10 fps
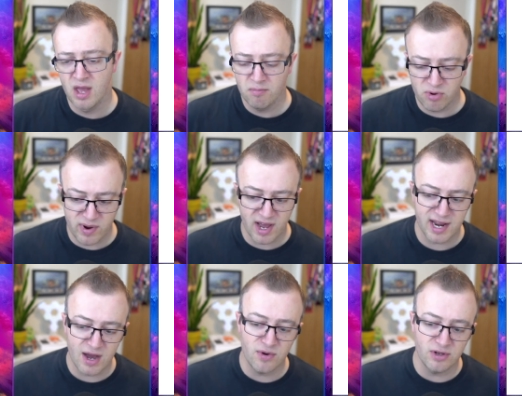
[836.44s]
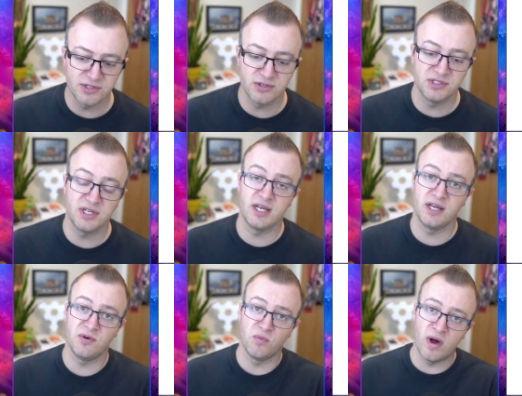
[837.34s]
But we are now also
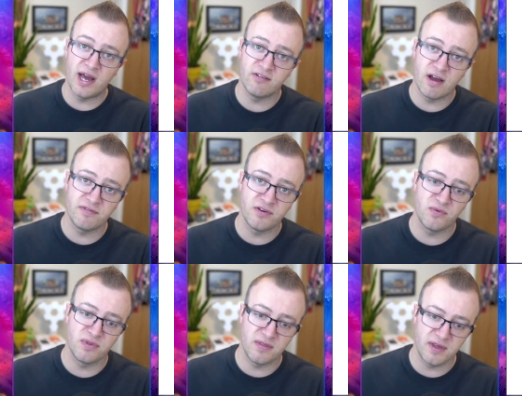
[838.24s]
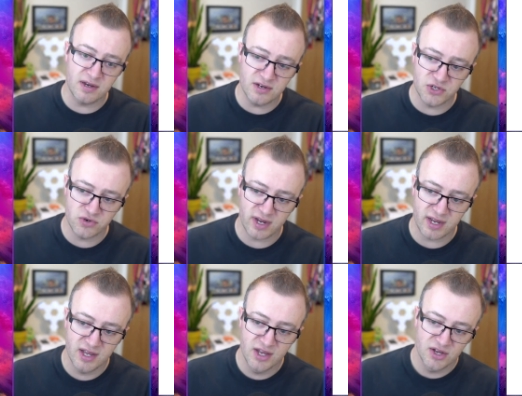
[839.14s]
seeing wider efforts within the industry
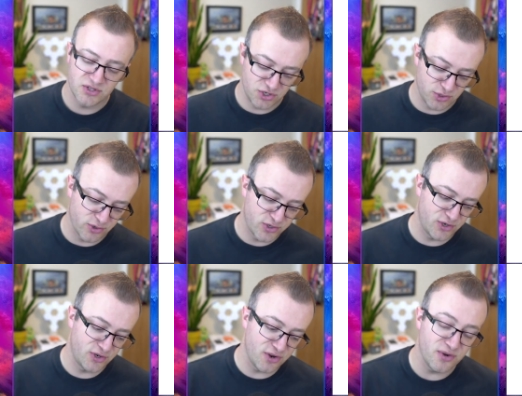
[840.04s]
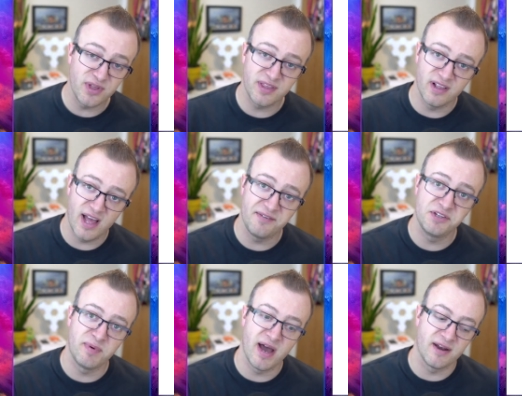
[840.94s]
to shorten not only the
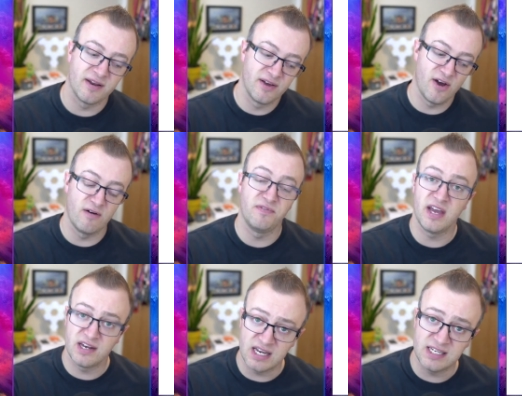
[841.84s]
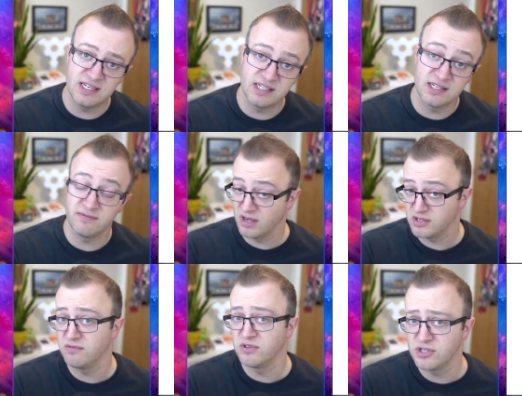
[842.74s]
lifespan of the end entity certificates,
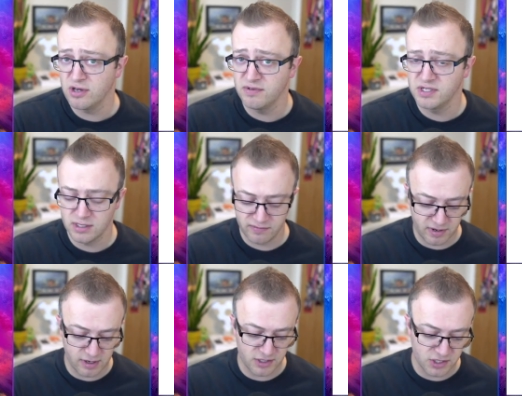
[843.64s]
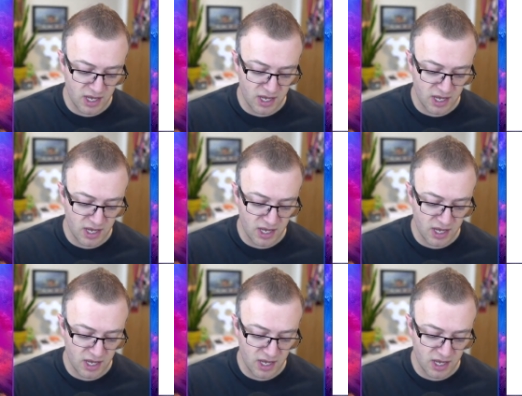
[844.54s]
of the server certificates,